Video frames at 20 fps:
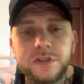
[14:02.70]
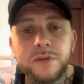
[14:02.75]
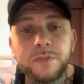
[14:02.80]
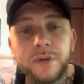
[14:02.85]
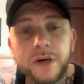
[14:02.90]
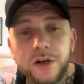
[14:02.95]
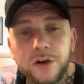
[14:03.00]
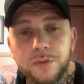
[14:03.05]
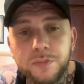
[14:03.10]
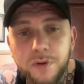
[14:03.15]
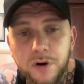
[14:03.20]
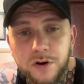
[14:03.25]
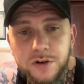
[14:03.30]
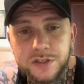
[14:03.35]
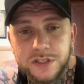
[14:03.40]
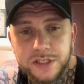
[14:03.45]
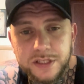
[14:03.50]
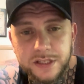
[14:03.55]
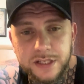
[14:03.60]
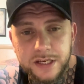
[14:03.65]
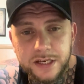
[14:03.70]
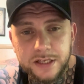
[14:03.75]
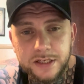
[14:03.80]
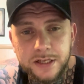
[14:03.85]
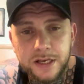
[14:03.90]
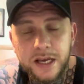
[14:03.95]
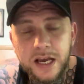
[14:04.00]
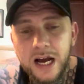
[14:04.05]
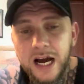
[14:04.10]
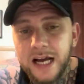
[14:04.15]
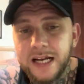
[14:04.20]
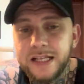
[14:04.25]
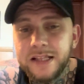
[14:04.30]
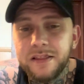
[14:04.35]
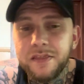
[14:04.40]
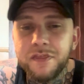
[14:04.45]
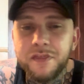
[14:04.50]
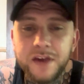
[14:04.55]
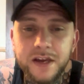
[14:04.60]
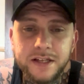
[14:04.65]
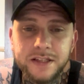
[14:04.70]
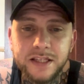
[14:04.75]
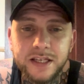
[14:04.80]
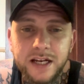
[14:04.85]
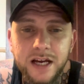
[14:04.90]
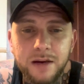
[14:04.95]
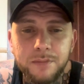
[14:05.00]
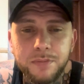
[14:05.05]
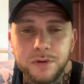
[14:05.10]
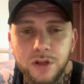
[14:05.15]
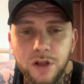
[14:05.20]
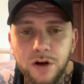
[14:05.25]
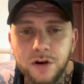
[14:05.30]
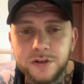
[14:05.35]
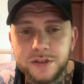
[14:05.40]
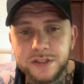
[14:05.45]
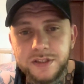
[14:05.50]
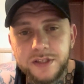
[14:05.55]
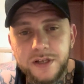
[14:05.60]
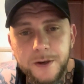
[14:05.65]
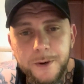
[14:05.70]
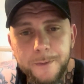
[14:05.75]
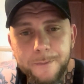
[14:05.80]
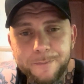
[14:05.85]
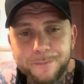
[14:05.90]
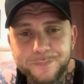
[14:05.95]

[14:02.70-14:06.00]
a better person then. I didn't think that I belonged in there.